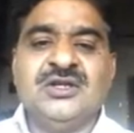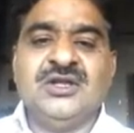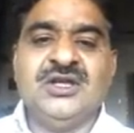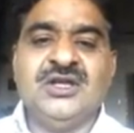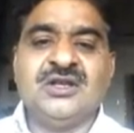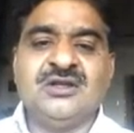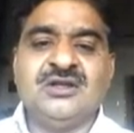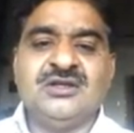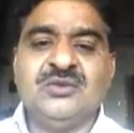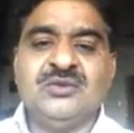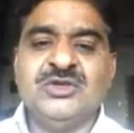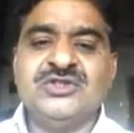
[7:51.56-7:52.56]
Here
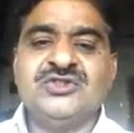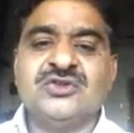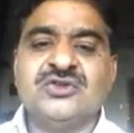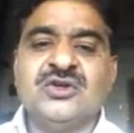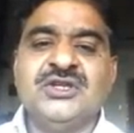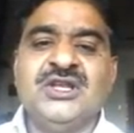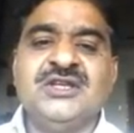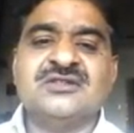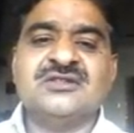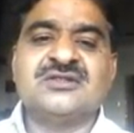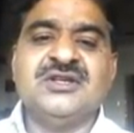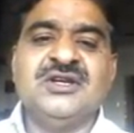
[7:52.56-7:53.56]
M is 0, L
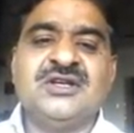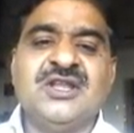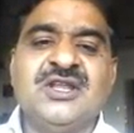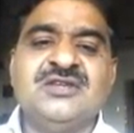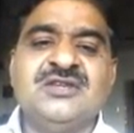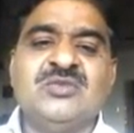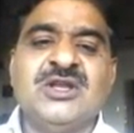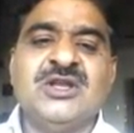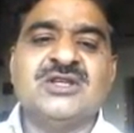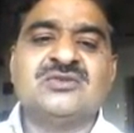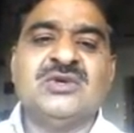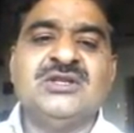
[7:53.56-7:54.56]
is 3, T is
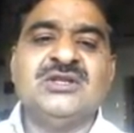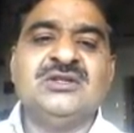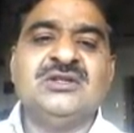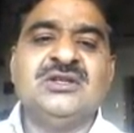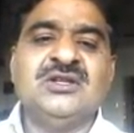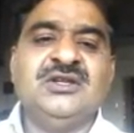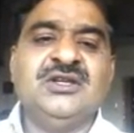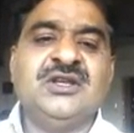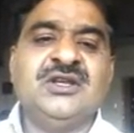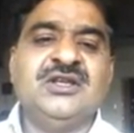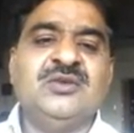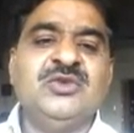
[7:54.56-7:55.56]
minus 1.
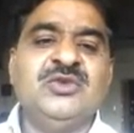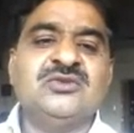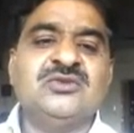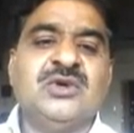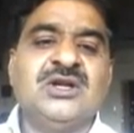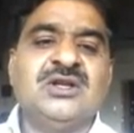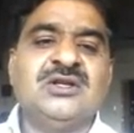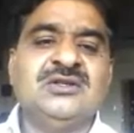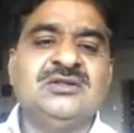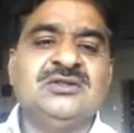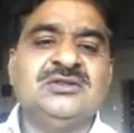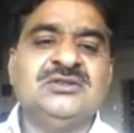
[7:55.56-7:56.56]
Here M is what?
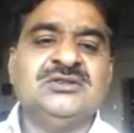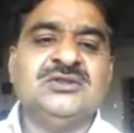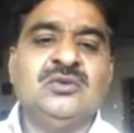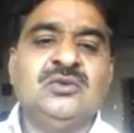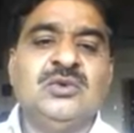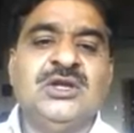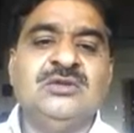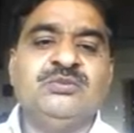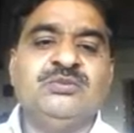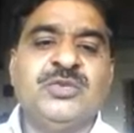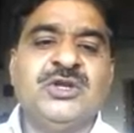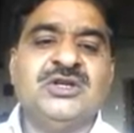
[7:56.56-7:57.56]

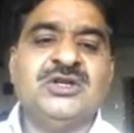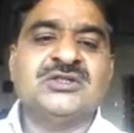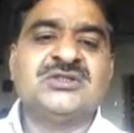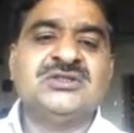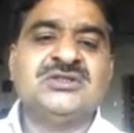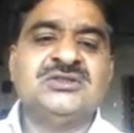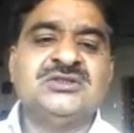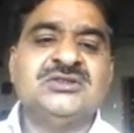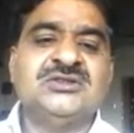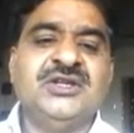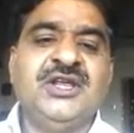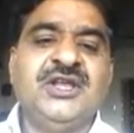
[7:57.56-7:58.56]
1 plus
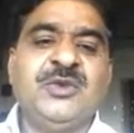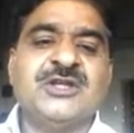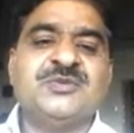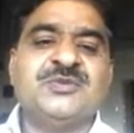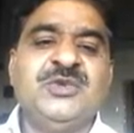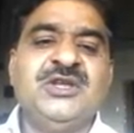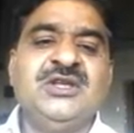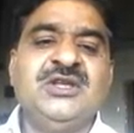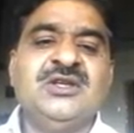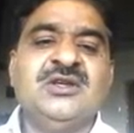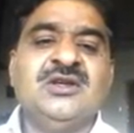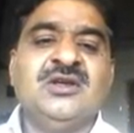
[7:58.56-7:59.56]
A plus B.
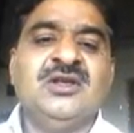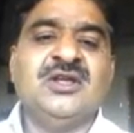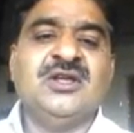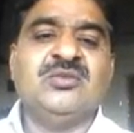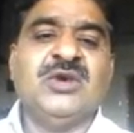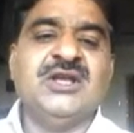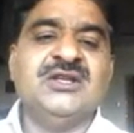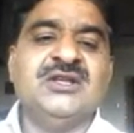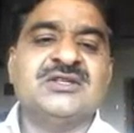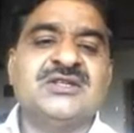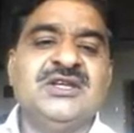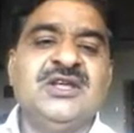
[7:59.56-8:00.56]
Here
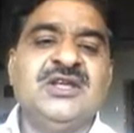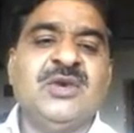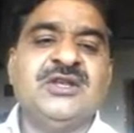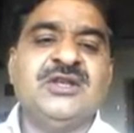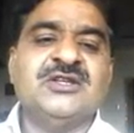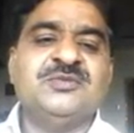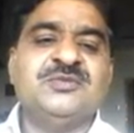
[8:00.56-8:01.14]
minus A minus